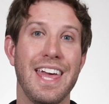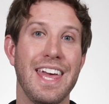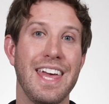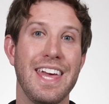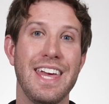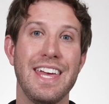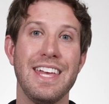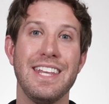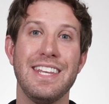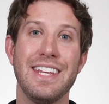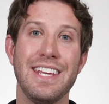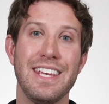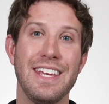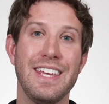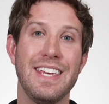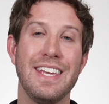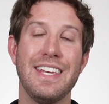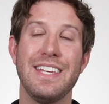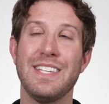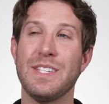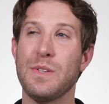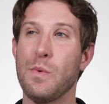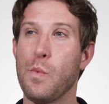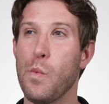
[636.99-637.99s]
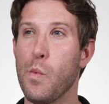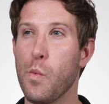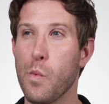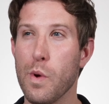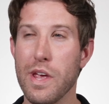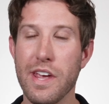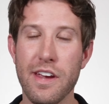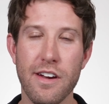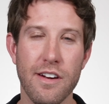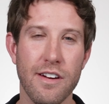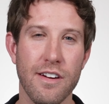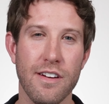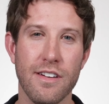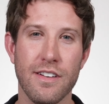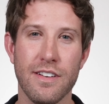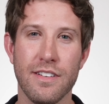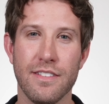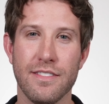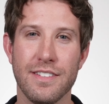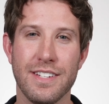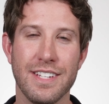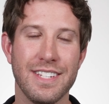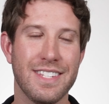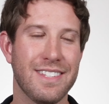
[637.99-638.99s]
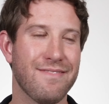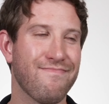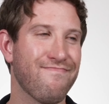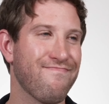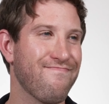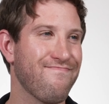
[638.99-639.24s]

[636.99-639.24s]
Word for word: it is weird, just